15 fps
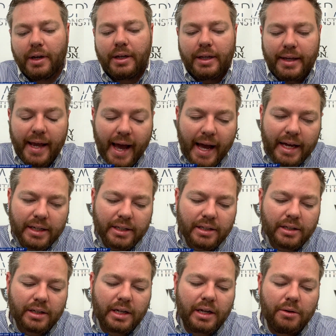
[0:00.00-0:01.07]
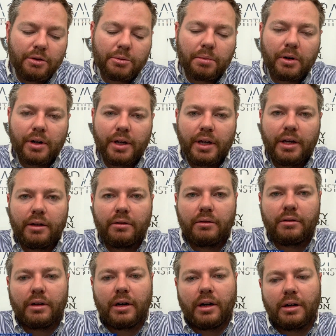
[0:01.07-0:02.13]
Yes, he was put
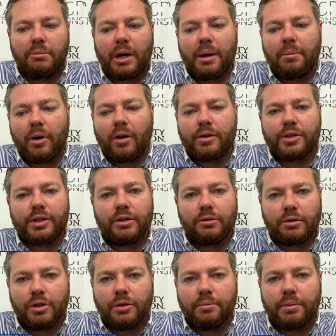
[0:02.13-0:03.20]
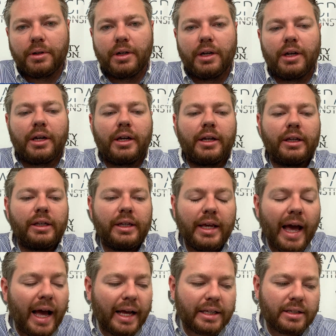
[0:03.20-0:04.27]
in on a bipartisan group.
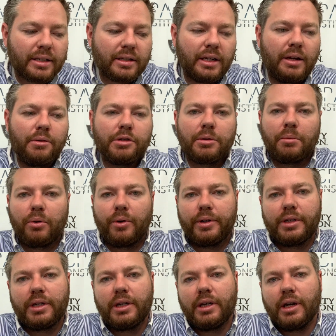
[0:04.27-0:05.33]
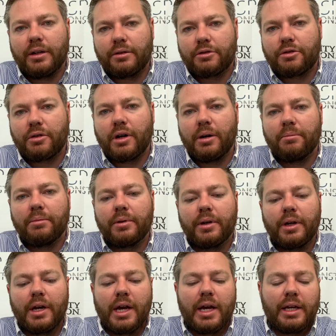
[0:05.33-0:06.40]
Yes, he was an appointee under Trump.
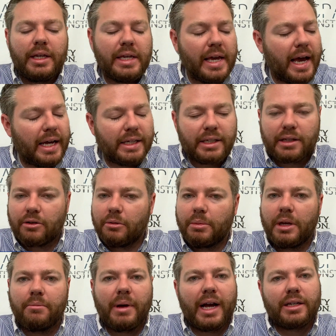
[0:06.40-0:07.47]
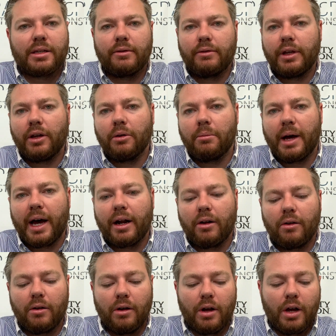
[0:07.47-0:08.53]
Yes, there will be a massive legal
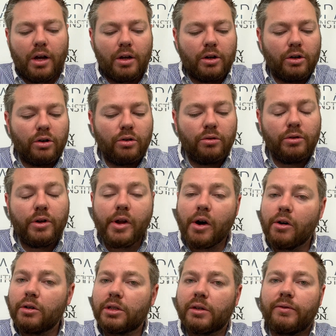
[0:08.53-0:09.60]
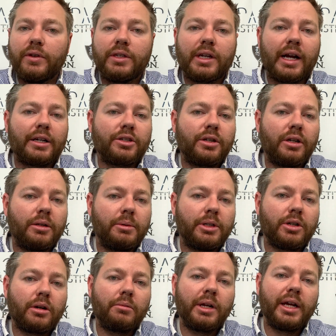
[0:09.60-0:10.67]
battle. Who knows if he's actually going to be
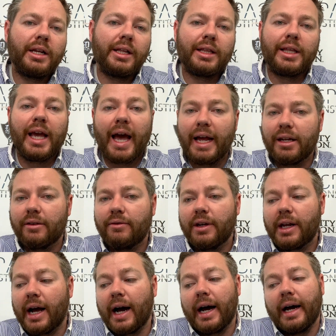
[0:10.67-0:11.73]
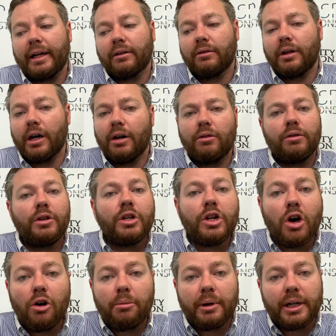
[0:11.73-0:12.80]
terminated at the end of it? I don't know.
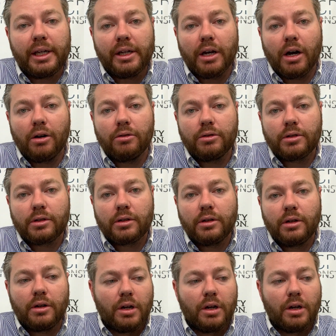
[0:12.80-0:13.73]
Nobody knows.